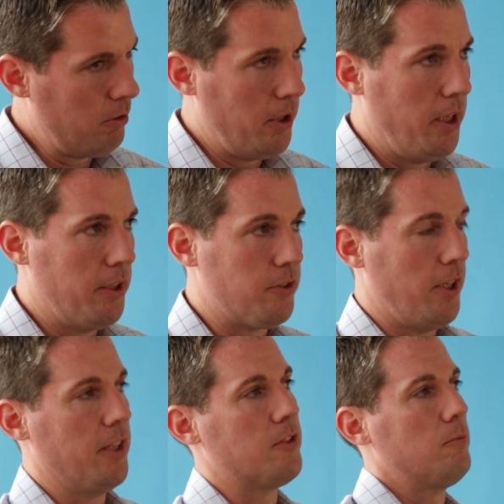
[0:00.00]
Totally,
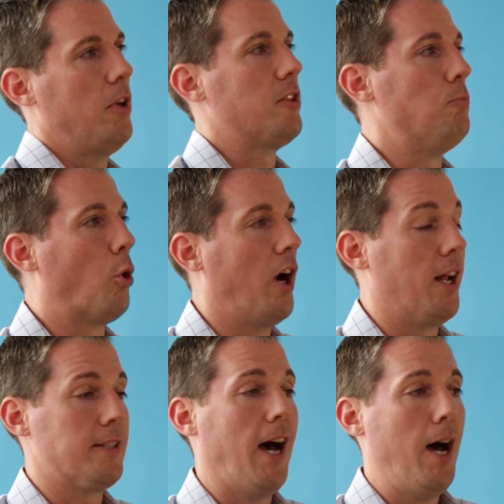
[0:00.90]
it's more
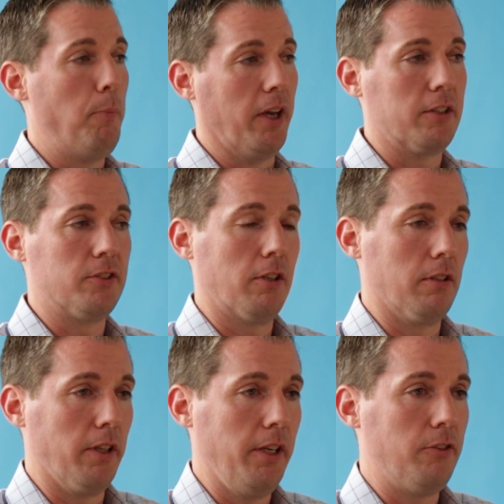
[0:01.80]
on topic,
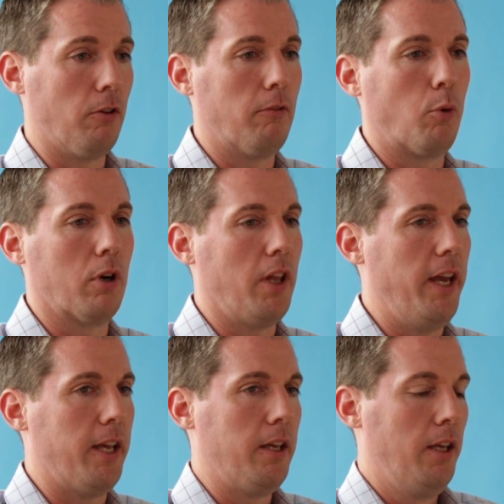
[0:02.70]
certainly. So if we're
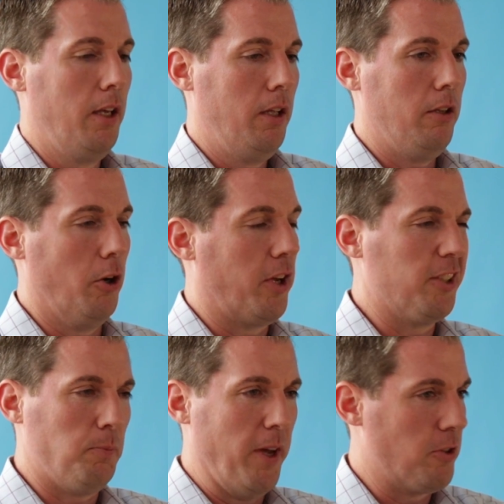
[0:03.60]
like,
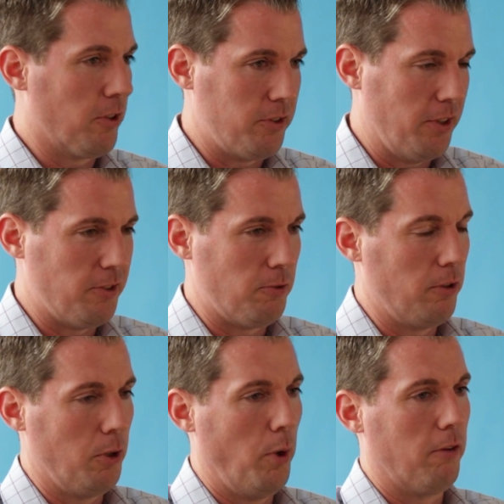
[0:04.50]
Kissmetrics does this
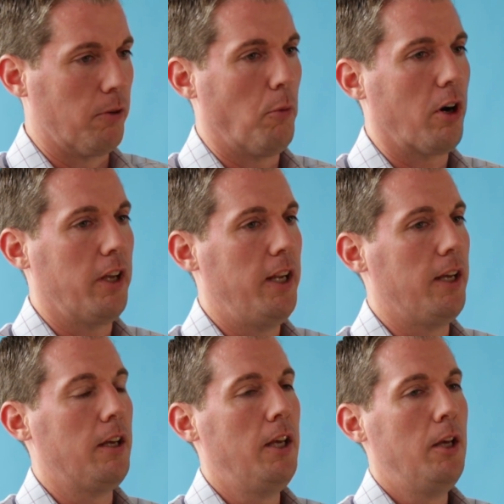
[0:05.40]
really well for
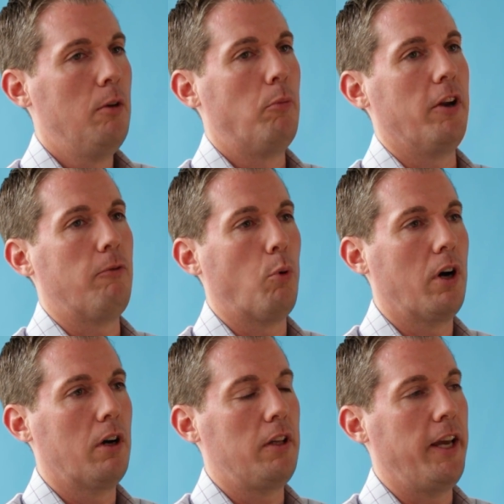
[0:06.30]
marketing, but if
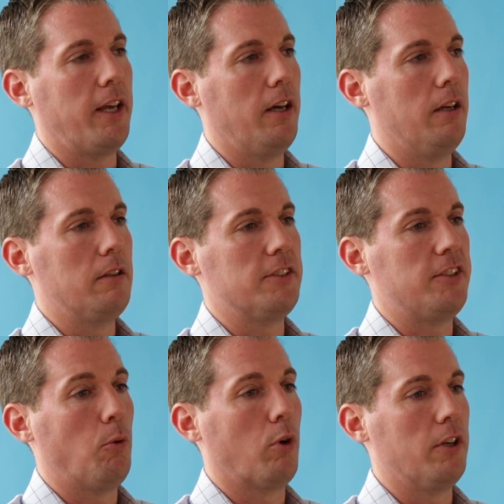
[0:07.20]
we're like let's
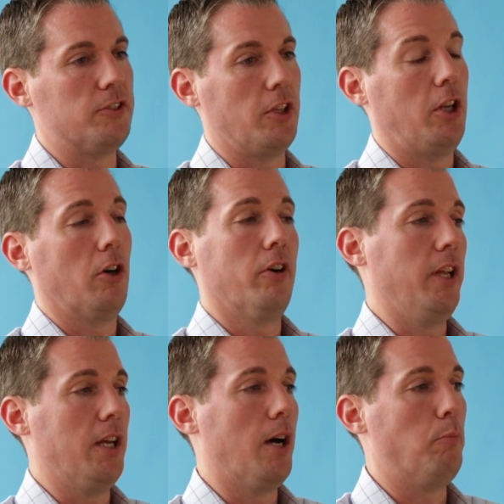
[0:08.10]
say we're a
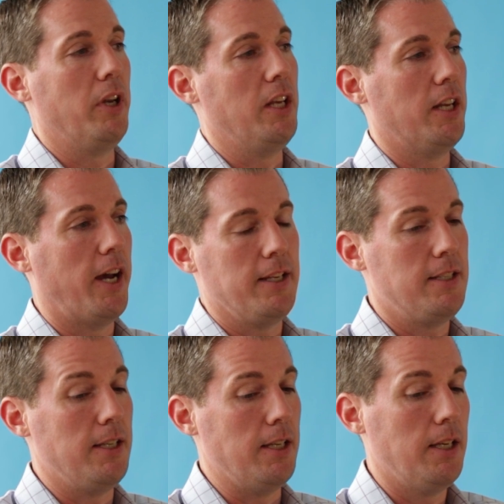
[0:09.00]
security company in
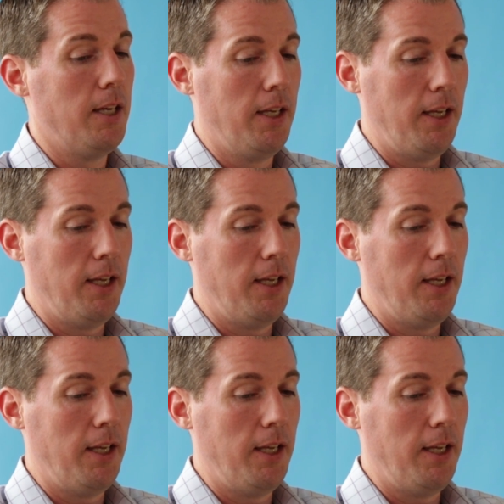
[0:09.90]
IT,